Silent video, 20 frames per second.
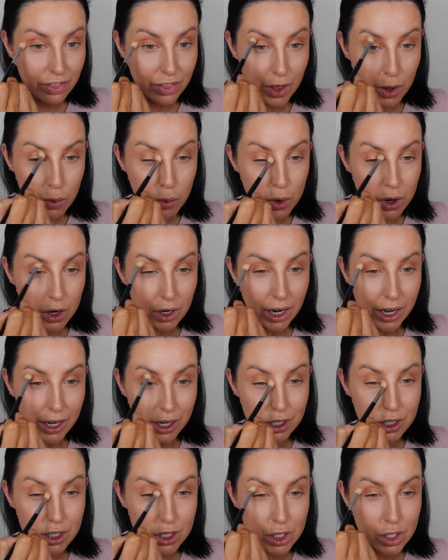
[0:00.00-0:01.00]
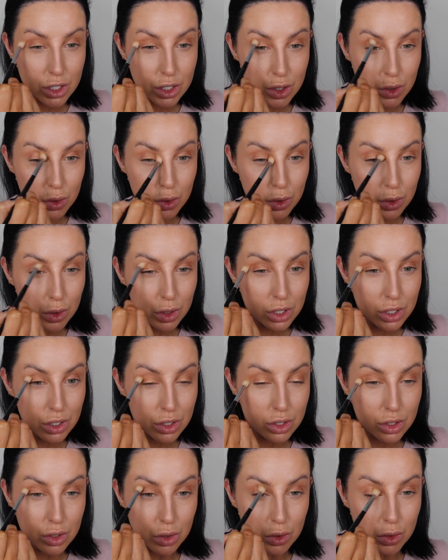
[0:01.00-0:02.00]
They were like so,
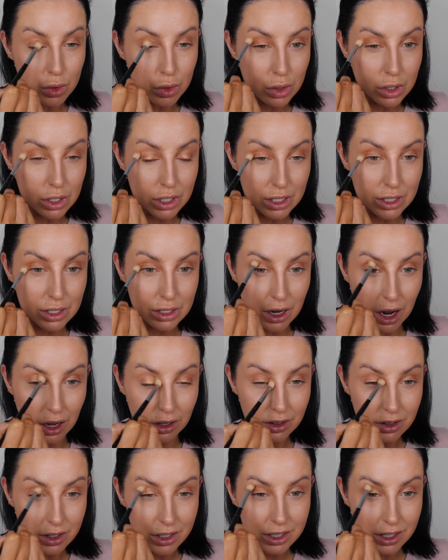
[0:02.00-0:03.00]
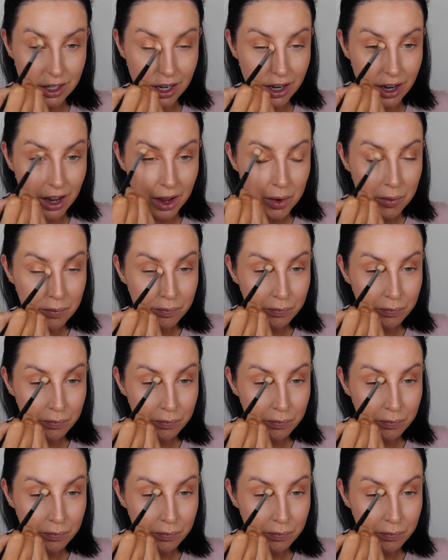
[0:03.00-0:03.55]
so discoloured. Like,